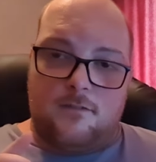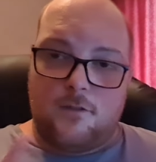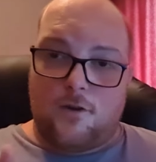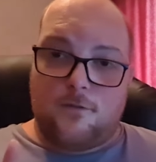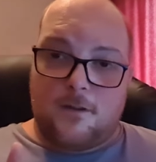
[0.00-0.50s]

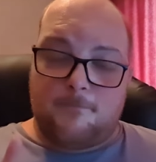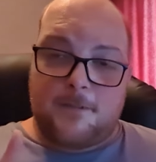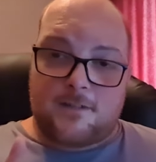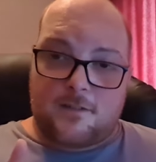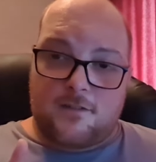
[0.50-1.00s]
No, I'm
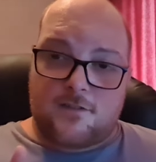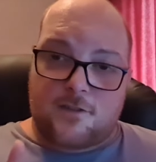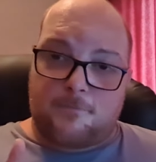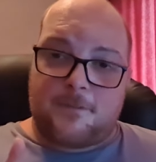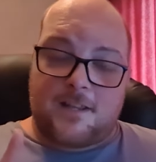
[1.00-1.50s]
not gonna
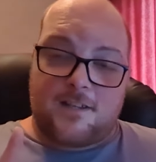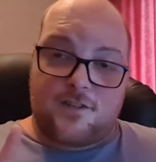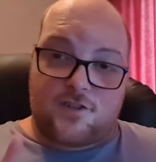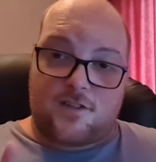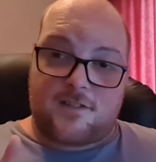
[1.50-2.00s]
stop taking
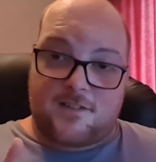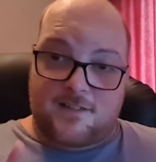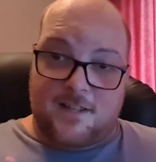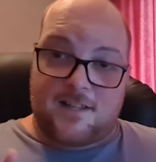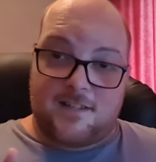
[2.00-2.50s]
shots at
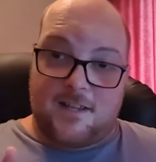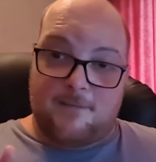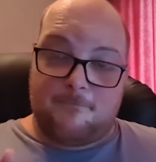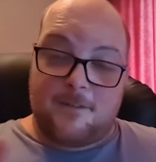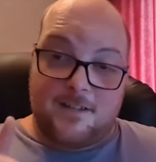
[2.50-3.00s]
steady
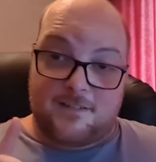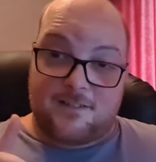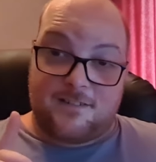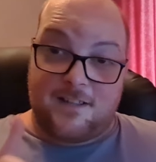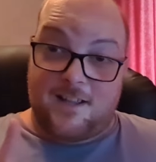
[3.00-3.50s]
aim, and
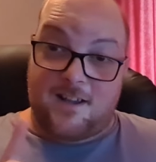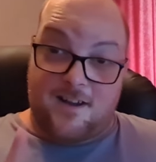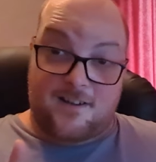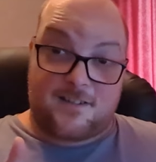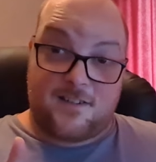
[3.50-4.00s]
they
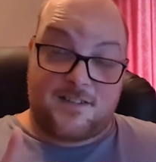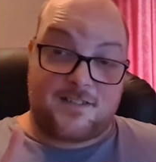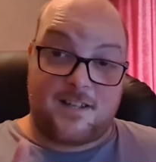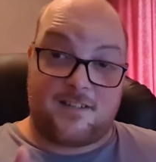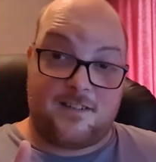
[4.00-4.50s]
are
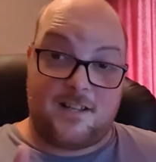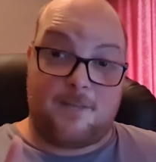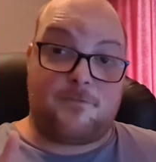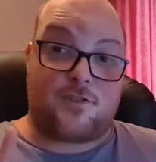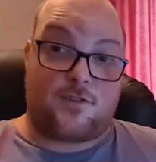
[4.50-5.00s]
steadily
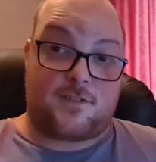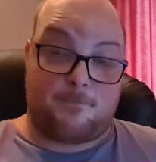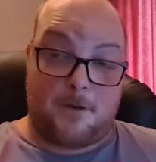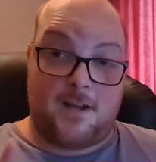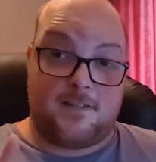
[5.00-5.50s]
aimed
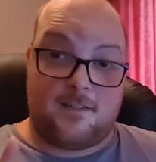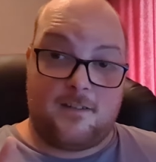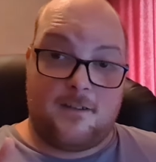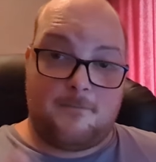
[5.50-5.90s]
shots, mind.